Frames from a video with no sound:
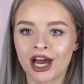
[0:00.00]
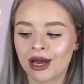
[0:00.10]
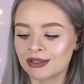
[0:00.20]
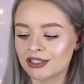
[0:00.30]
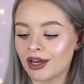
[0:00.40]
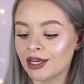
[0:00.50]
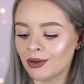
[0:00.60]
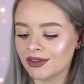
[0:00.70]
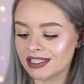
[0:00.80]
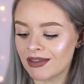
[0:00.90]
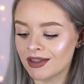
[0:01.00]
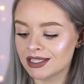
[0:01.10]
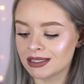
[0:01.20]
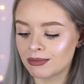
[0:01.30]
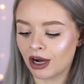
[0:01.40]
Um, so I got sent
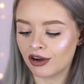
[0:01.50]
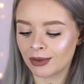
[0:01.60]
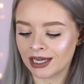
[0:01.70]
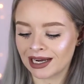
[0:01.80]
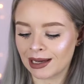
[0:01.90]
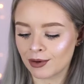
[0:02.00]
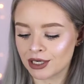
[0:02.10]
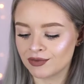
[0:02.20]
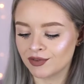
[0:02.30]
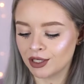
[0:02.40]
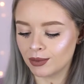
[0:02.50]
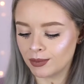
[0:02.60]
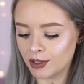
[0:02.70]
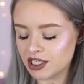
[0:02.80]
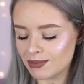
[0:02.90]
this in part of my collaboration video
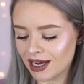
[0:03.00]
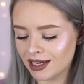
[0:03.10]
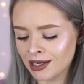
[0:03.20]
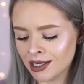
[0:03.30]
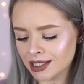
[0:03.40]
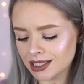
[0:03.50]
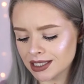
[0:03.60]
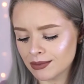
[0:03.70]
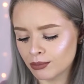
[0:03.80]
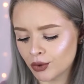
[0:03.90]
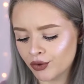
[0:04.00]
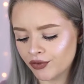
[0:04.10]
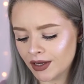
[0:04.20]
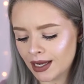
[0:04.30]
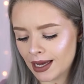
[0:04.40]
with Beauty Bay. This is the
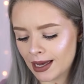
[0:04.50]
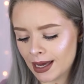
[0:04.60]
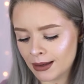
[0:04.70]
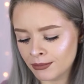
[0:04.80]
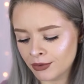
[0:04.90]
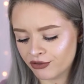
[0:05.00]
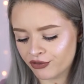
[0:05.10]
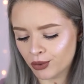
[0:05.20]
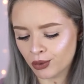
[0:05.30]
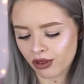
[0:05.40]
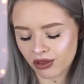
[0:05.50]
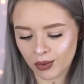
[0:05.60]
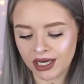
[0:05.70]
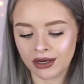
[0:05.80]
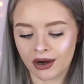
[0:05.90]
Morphe
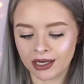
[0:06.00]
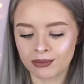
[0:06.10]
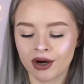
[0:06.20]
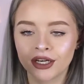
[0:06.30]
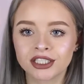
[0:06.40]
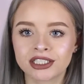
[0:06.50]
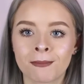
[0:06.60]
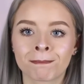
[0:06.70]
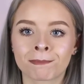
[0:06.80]
M439 brush.